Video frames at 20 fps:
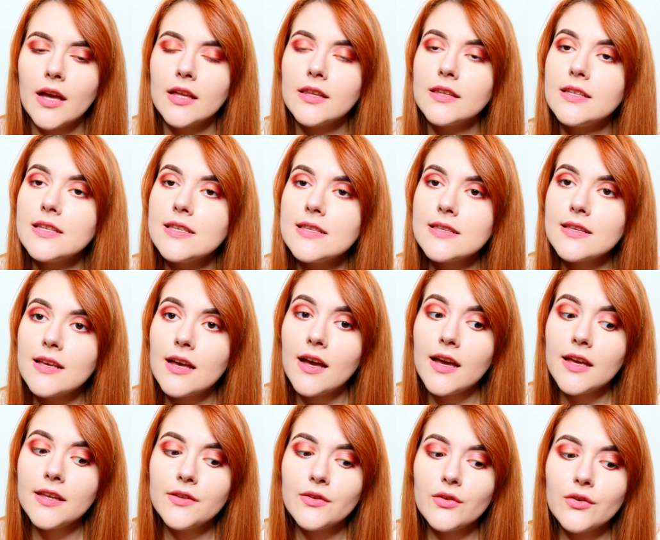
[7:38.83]
The
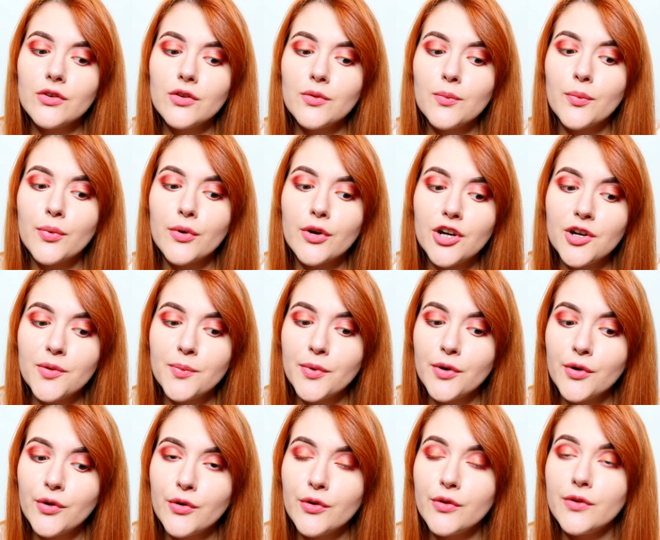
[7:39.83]
sky turned
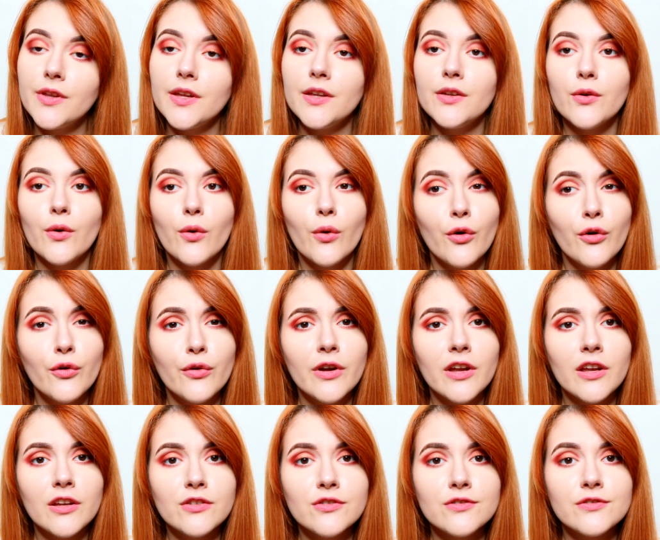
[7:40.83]
purple, then
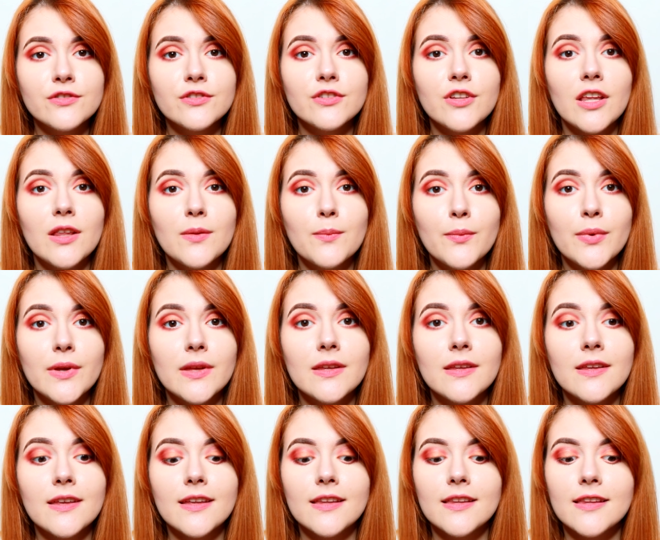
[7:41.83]
orange, then
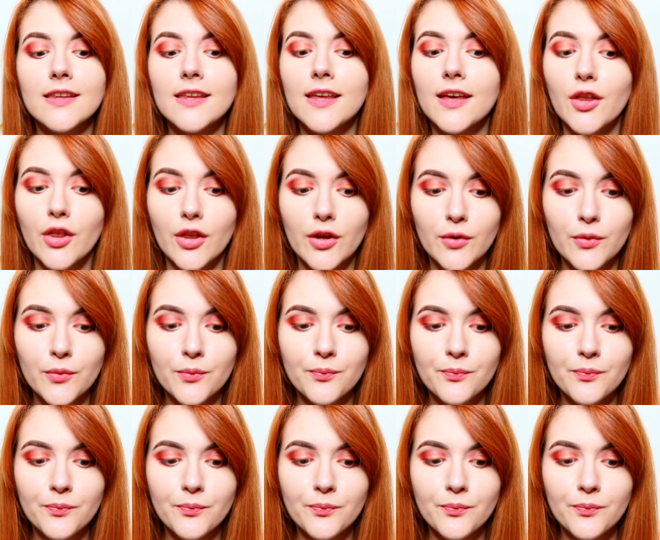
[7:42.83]
pink and yellow.